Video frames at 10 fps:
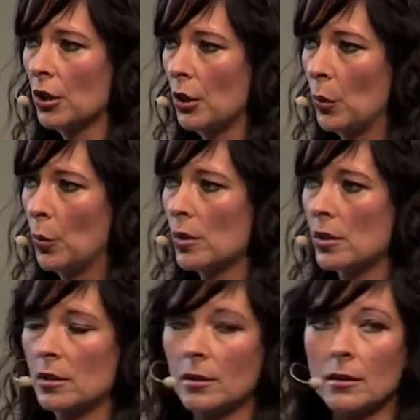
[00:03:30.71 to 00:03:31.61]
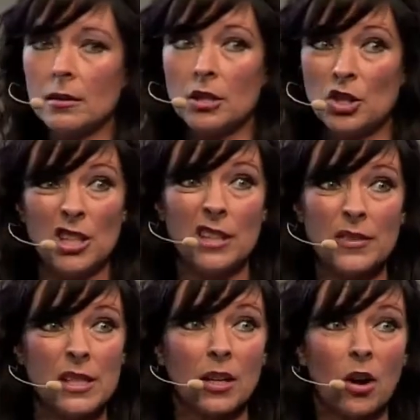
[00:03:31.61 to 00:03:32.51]
who was the chief
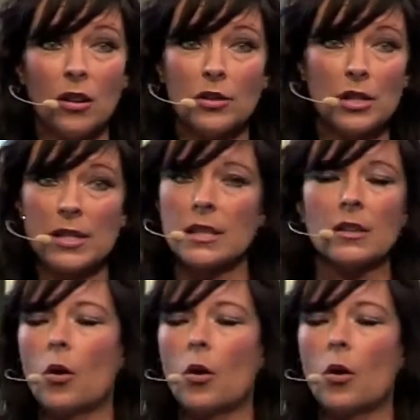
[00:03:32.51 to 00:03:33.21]
psychologist and